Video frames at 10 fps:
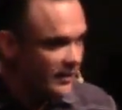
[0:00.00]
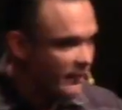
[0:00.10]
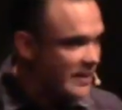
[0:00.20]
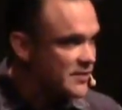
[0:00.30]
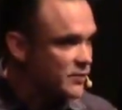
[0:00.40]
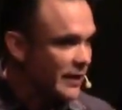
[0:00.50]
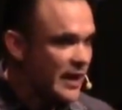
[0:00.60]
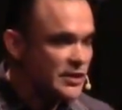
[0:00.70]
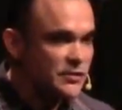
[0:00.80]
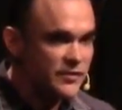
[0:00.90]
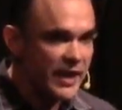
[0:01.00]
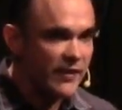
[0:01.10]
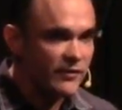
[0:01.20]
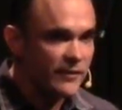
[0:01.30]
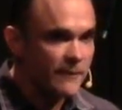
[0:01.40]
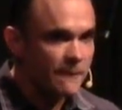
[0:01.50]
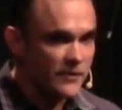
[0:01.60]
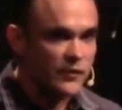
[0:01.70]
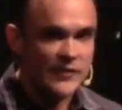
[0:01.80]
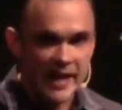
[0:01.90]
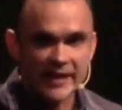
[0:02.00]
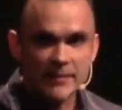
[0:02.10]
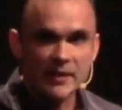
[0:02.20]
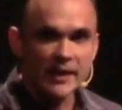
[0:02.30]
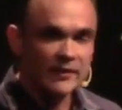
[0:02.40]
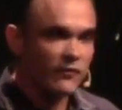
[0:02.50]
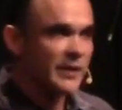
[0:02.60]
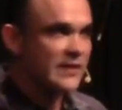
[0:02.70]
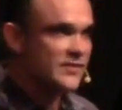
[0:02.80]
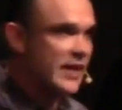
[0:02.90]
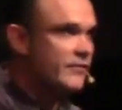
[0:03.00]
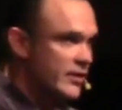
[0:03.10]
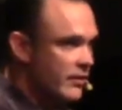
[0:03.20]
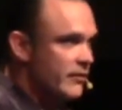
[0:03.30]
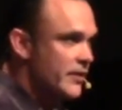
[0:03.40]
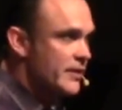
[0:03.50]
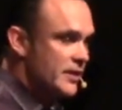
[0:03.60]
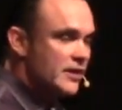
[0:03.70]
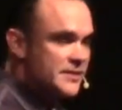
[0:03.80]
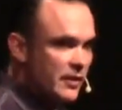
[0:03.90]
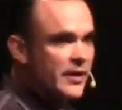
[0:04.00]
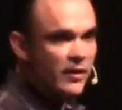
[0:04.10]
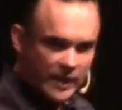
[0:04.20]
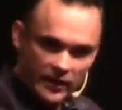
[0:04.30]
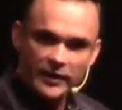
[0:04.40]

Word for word: Grace is what got you saved. So if you can't keep you from getting saved, you know, he'll say, okay.